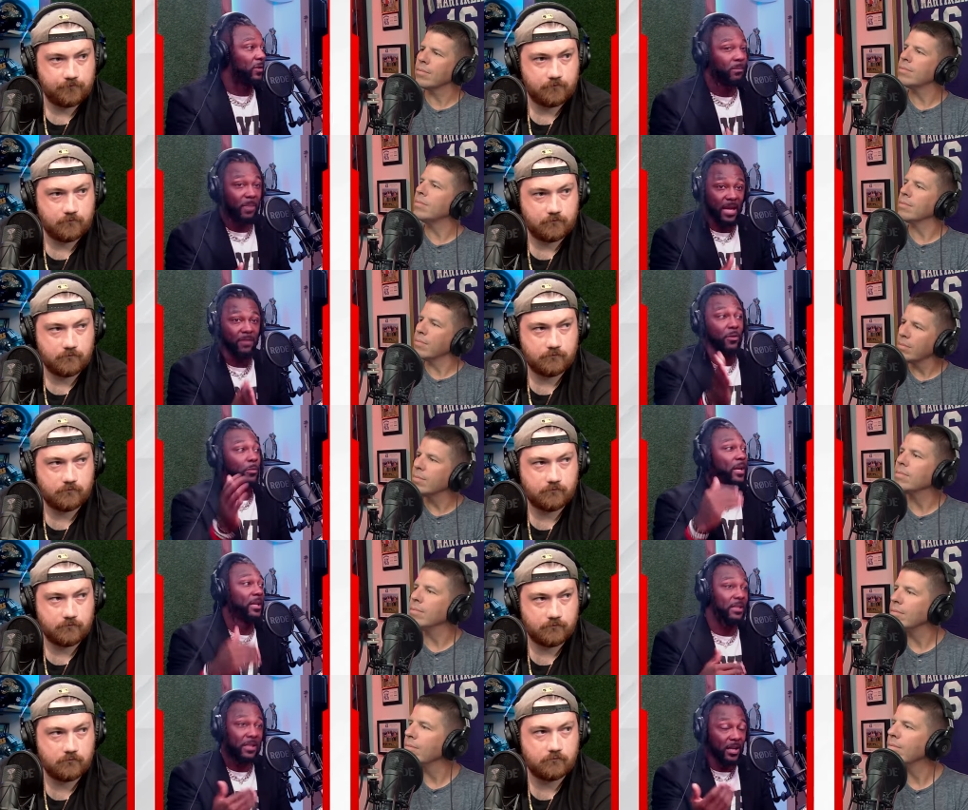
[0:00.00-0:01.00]
Speaker 1: and paved the
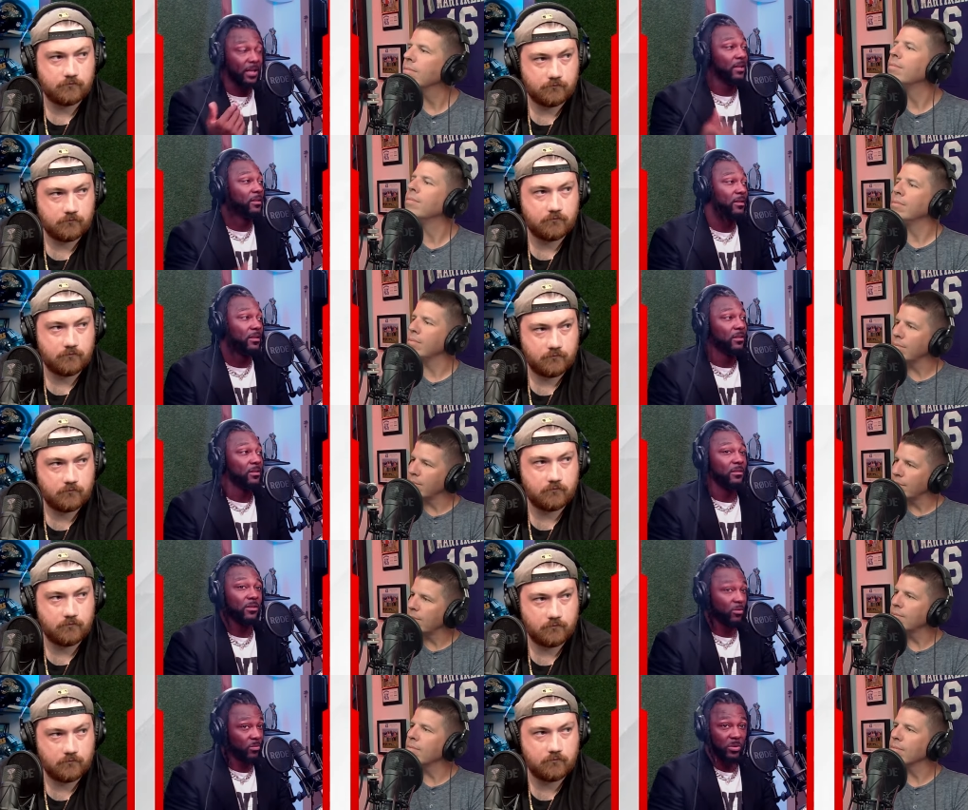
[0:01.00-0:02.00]
way and done it.
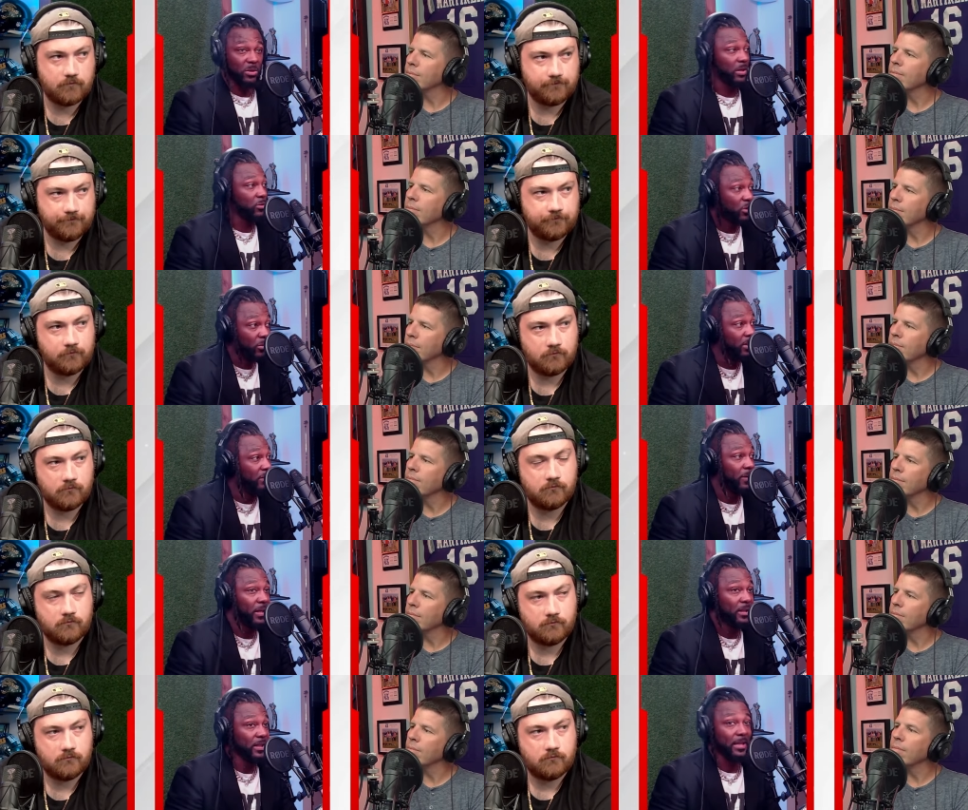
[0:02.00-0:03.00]
Don't don't be
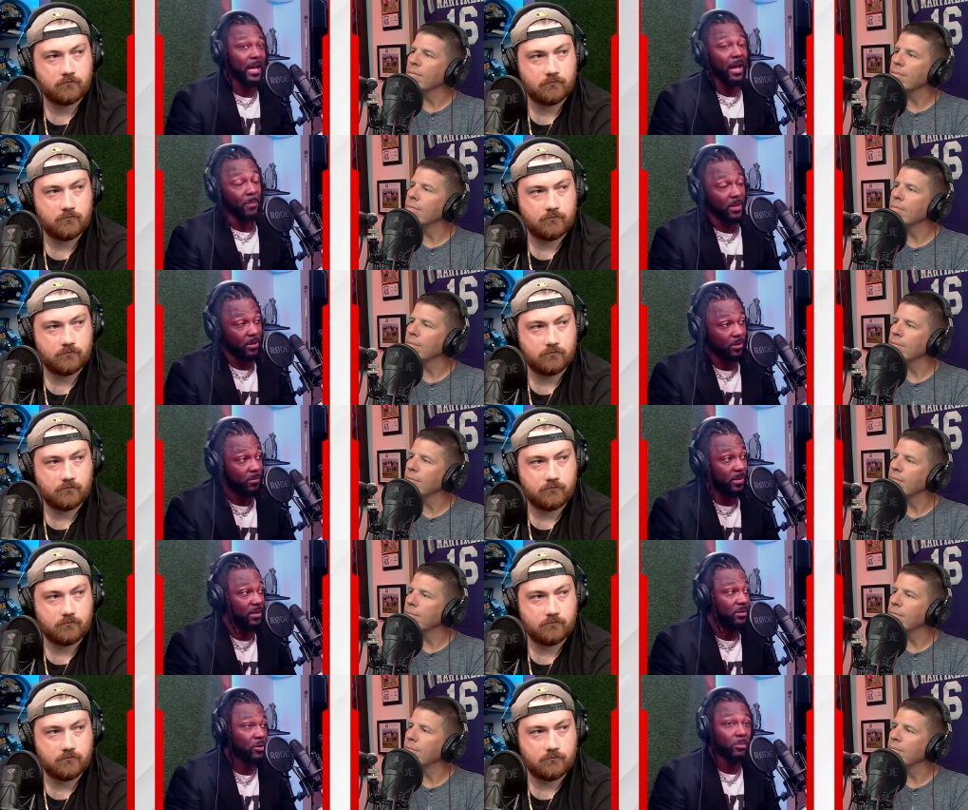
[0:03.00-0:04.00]
afraid to like copy a little
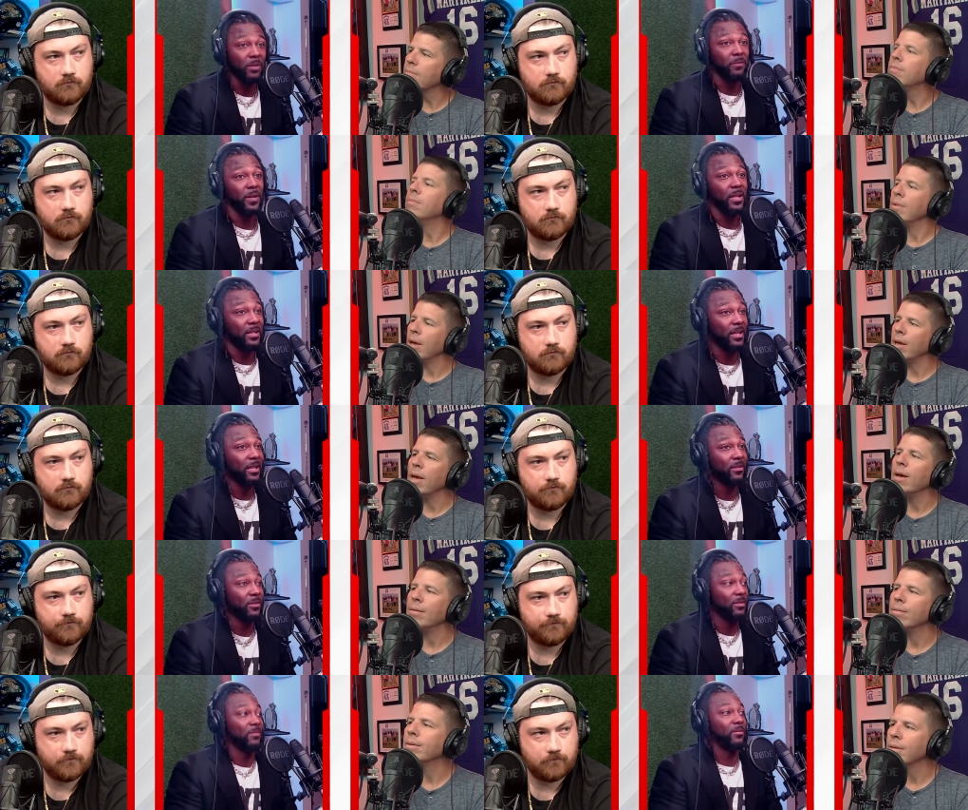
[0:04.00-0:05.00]
bit. Don't be yeah, afraid yeah. to like
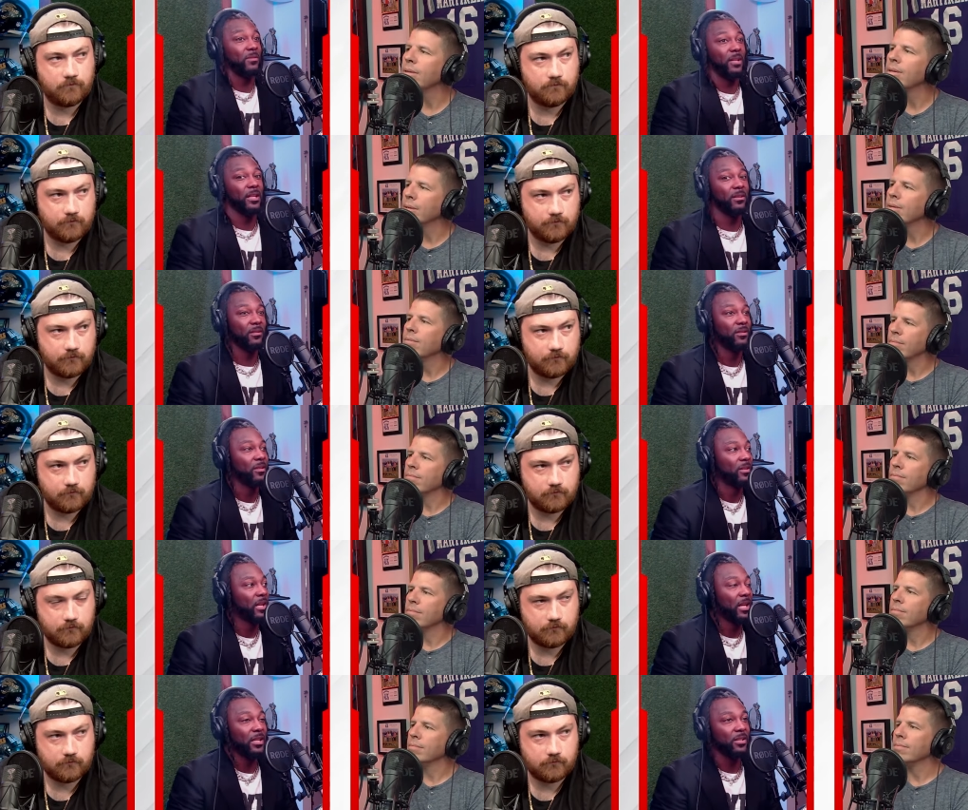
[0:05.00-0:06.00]
like
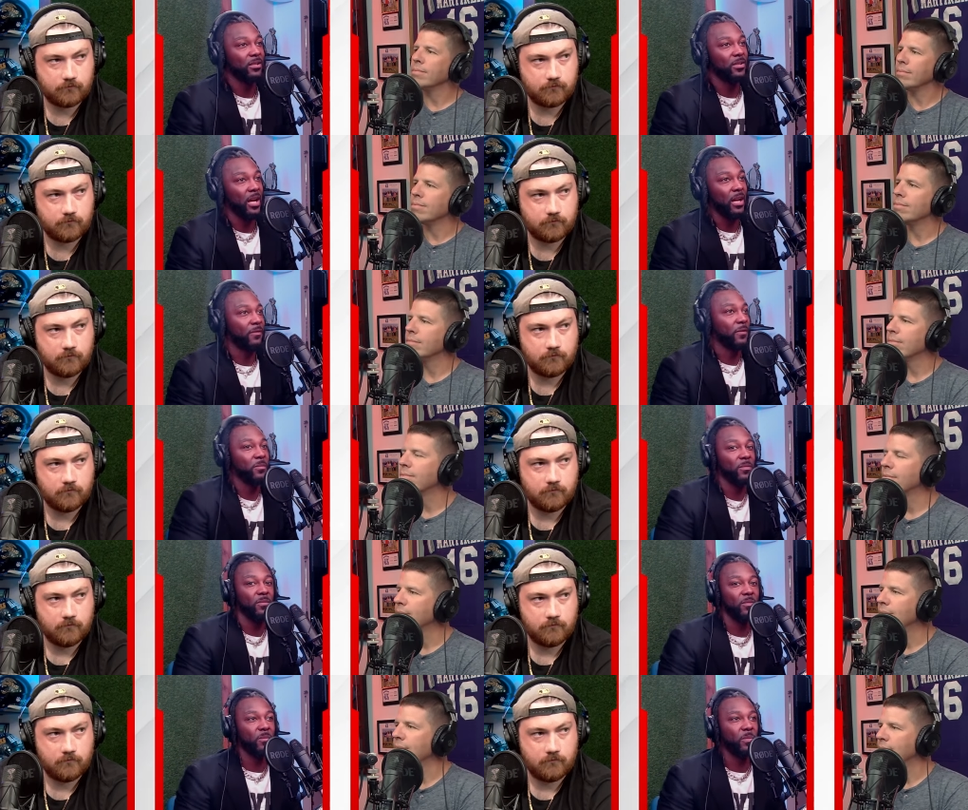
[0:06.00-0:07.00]
kind of jock
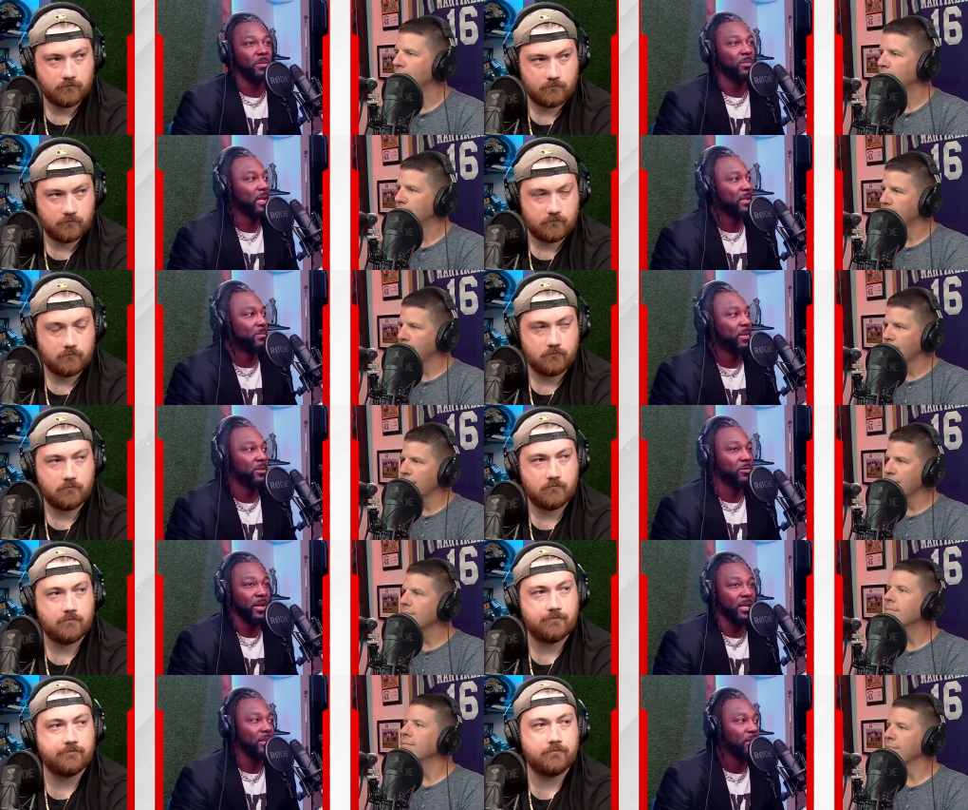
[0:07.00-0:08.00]
from people that's been
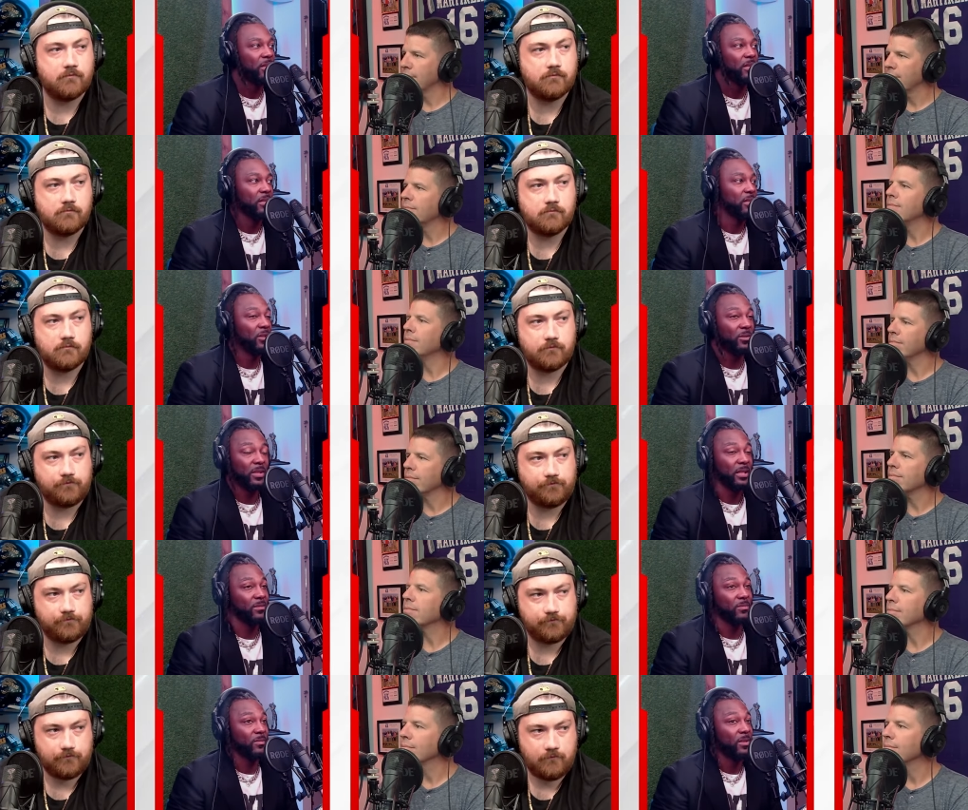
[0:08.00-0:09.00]
great. You know, like
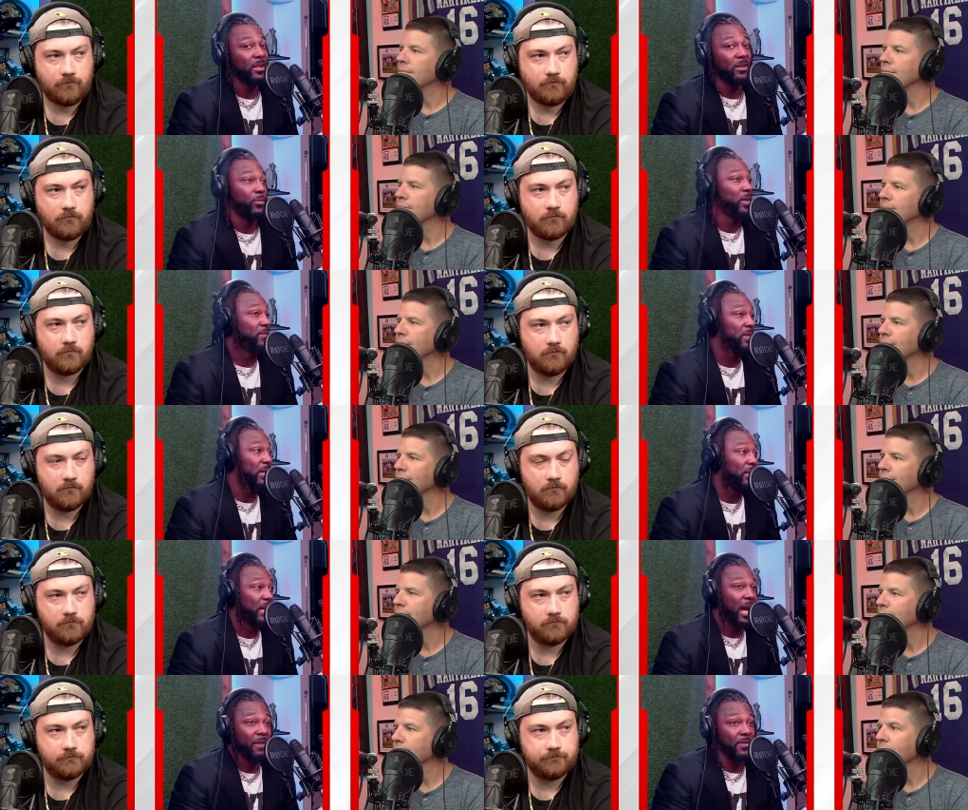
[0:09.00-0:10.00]
we've done
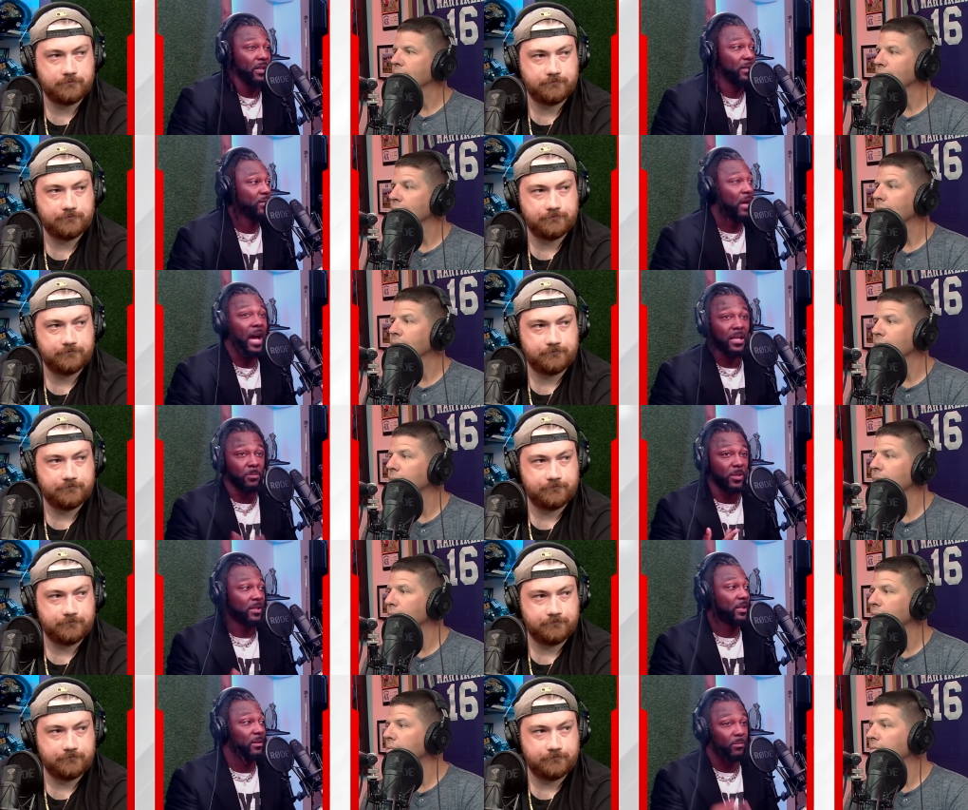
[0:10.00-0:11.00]
it. I've done it.
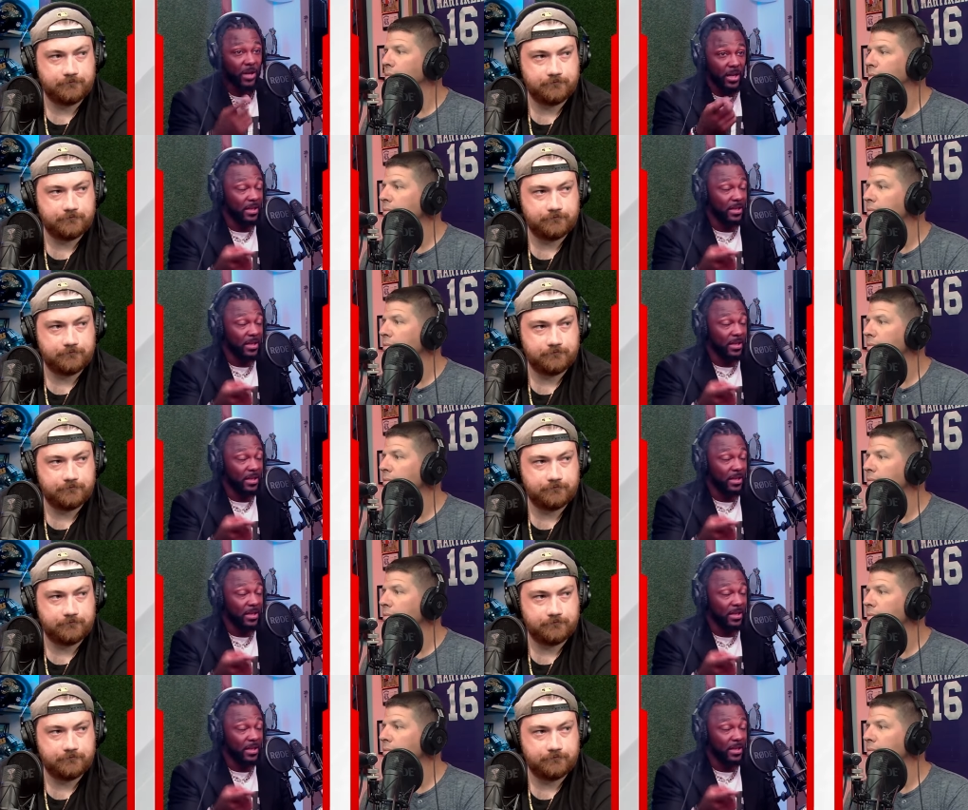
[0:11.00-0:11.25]
Ospreay's done it. Bryan